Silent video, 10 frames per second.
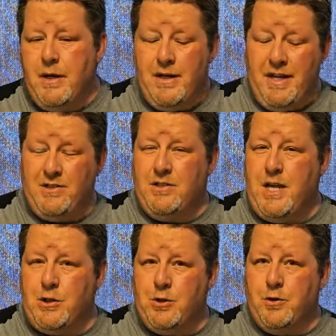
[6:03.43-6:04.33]
is
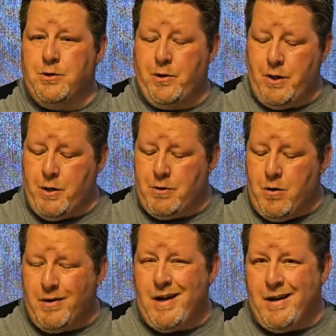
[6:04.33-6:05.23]
essential so that you
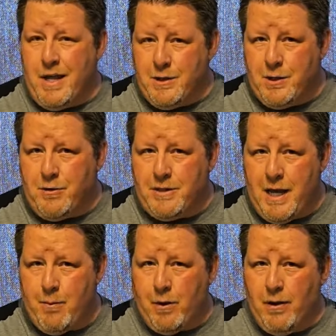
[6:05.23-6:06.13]
don't cut into your
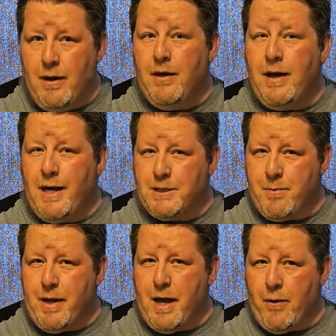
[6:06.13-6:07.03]
table. Ask
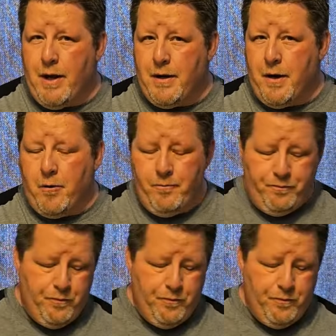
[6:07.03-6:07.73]
me how I know.